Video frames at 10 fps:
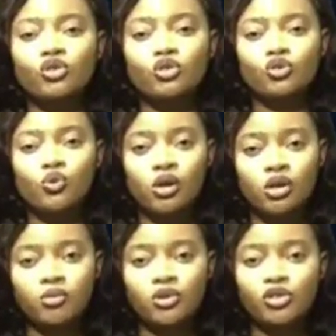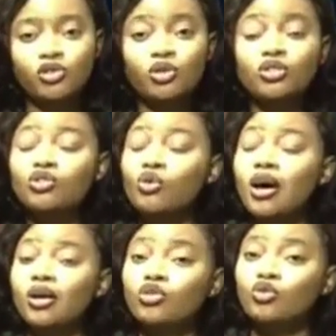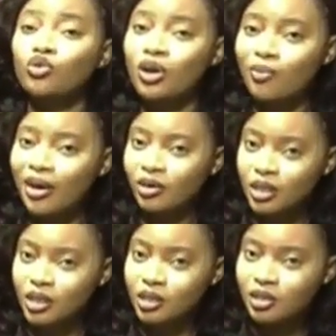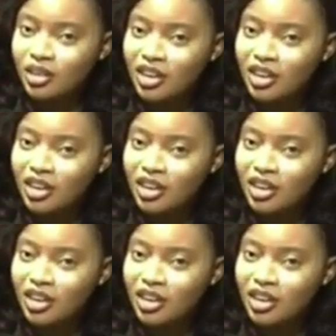to work, but you don't know how to go about it.